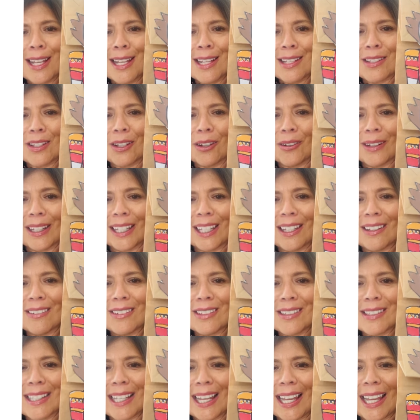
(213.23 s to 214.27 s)
So he
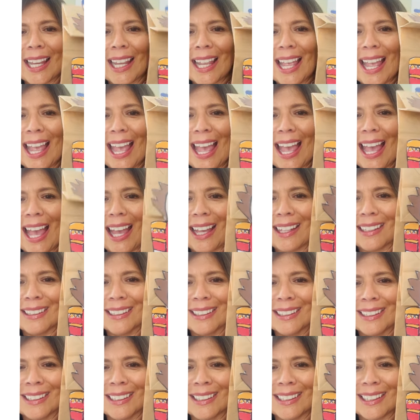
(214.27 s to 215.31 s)
will say, eh,
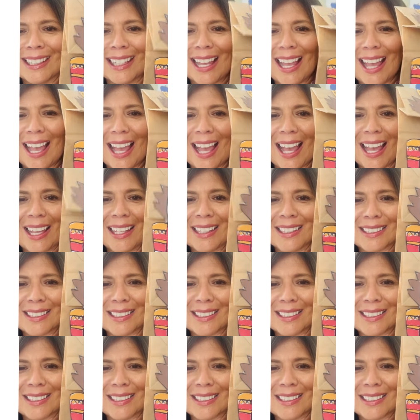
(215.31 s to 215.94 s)
eh.